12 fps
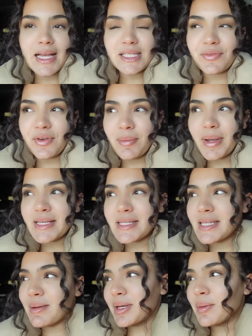As for my
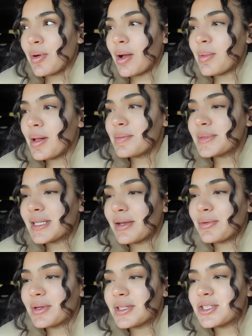stomach problems, they
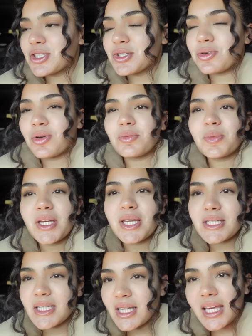really just told me
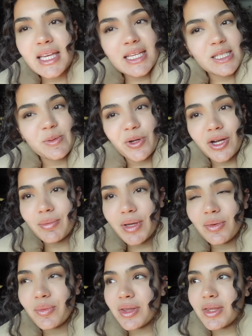to like
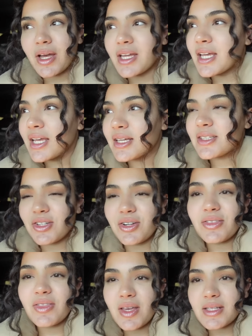experiment with cutting
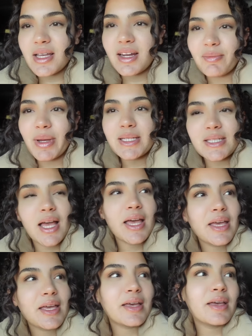certain things out of my
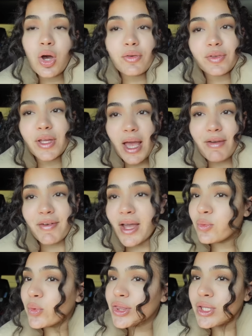diet. Hopefully I
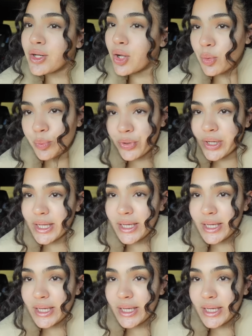find what the culprit